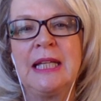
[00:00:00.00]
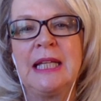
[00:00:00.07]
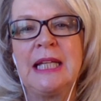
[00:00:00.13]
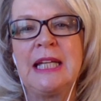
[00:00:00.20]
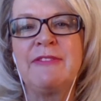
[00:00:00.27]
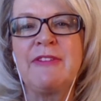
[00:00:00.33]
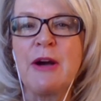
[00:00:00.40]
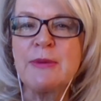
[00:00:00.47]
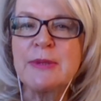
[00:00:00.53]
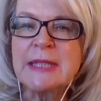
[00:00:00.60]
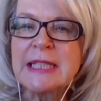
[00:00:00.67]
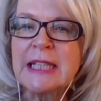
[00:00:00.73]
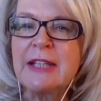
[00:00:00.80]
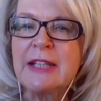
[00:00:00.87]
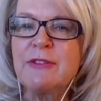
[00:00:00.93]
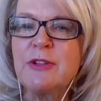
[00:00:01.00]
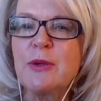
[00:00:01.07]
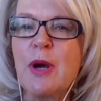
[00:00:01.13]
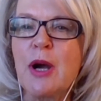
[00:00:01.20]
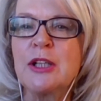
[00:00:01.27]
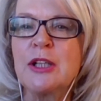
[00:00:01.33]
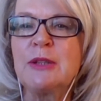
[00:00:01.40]
If I was to give you
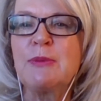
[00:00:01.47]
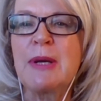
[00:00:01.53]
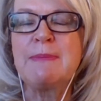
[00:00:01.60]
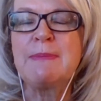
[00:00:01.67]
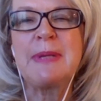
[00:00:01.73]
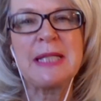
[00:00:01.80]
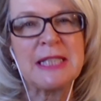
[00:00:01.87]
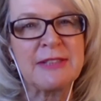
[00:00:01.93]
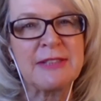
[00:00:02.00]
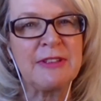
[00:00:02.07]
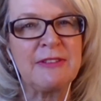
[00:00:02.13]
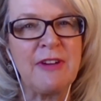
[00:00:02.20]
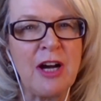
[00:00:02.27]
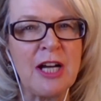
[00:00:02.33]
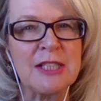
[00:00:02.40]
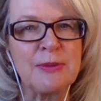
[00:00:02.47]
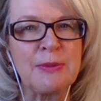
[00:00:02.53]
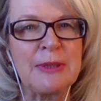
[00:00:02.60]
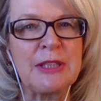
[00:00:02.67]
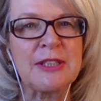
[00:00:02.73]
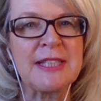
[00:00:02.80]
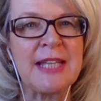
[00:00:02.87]
only one piece of advice
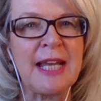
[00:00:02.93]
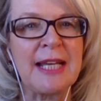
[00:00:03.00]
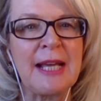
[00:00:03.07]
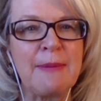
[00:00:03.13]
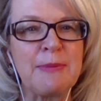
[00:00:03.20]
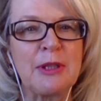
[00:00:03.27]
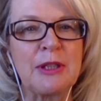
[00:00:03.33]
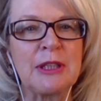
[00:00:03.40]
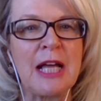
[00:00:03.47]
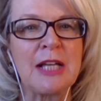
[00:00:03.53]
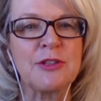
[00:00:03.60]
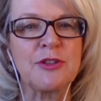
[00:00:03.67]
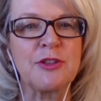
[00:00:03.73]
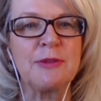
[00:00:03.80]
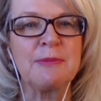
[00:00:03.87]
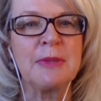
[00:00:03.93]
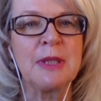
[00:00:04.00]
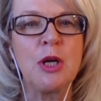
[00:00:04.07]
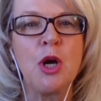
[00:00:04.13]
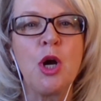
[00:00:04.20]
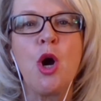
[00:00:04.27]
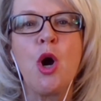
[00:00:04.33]
when you're setting up your classroom,
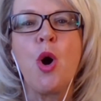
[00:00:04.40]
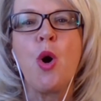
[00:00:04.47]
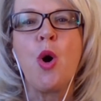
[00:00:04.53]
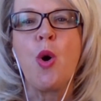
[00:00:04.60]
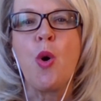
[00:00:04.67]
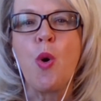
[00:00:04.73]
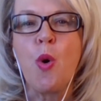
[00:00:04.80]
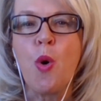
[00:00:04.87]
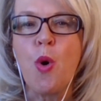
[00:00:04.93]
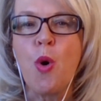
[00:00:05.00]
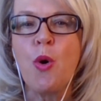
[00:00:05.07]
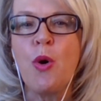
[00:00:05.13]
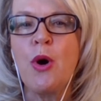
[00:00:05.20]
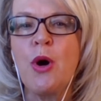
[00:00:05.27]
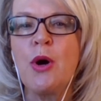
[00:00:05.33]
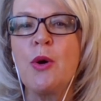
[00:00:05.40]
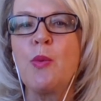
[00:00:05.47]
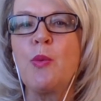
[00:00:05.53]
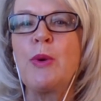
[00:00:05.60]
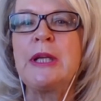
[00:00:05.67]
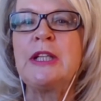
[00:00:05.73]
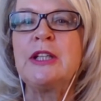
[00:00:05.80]
or
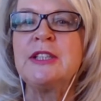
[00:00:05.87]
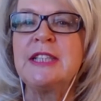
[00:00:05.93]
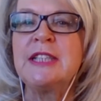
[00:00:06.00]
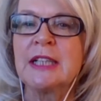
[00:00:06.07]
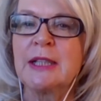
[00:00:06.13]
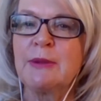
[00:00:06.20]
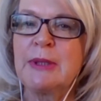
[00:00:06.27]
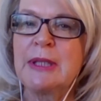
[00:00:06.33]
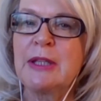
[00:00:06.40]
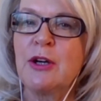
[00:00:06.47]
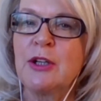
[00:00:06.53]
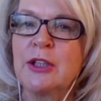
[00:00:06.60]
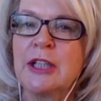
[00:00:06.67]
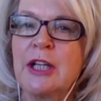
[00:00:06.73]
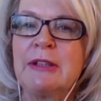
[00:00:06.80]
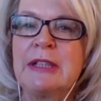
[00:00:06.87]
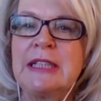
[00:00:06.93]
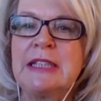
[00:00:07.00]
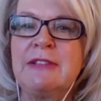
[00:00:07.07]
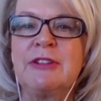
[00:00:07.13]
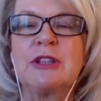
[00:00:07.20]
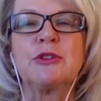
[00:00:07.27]
when you're dealing with ongoing
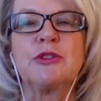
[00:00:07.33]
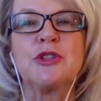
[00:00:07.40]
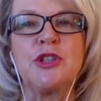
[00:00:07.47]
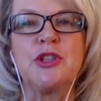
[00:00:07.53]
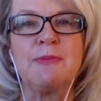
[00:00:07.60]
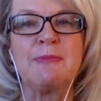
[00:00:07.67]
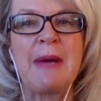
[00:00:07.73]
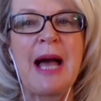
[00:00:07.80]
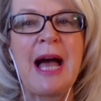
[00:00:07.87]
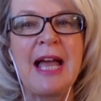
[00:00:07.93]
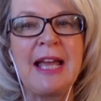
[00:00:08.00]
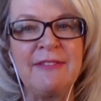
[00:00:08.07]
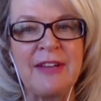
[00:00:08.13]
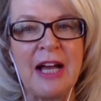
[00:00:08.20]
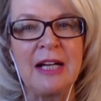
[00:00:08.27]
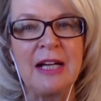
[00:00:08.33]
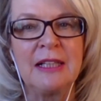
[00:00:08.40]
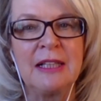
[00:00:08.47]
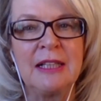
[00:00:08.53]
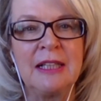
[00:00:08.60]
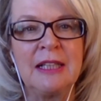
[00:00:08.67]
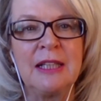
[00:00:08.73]
difficult student behaviour,
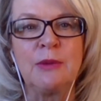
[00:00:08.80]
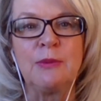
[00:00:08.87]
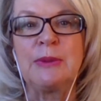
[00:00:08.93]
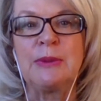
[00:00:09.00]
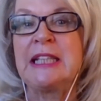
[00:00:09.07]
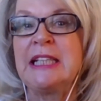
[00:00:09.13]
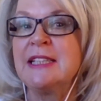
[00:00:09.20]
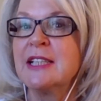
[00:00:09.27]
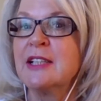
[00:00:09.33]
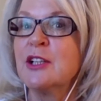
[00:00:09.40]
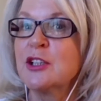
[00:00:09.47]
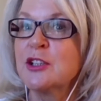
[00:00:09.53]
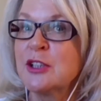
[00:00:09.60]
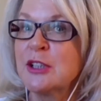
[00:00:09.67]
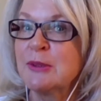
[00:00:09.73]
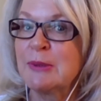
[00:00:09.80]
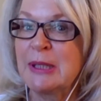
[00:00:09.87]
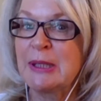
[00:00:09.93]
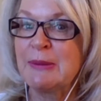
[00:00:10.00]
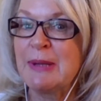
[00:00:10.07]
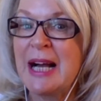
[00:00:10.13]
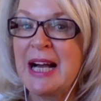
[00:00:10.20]
when kids are not doing what
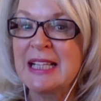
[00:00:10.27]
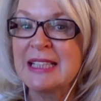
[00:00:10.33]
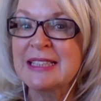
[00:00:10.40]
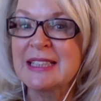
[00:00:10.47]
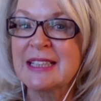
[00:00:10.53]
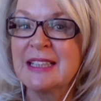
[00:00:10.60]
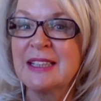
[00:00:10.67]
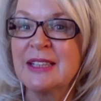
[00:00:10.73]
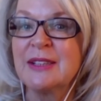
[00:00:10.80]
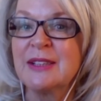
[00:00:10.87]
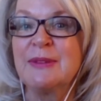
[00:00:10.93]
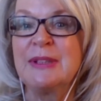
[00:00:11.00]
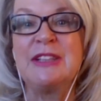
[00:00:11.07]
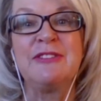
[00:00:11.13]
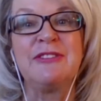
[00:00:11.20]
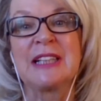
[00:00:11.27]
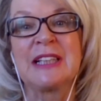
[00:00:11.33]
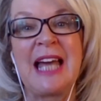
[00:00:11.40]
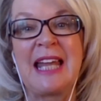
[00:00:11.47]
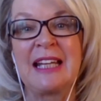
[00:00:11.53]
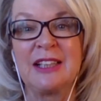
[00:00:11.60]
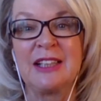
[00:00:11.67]
you ask, when you feel
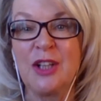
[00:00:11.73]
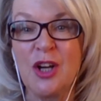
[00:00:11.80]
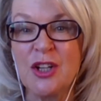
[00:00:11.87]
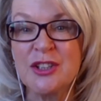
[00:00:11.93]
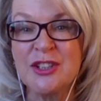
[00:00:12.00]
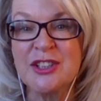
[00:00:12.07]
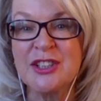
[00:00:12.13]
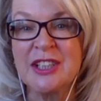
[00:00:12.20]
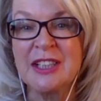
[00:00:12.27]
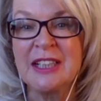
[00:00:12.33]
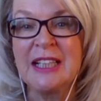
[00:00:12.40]
at a loss,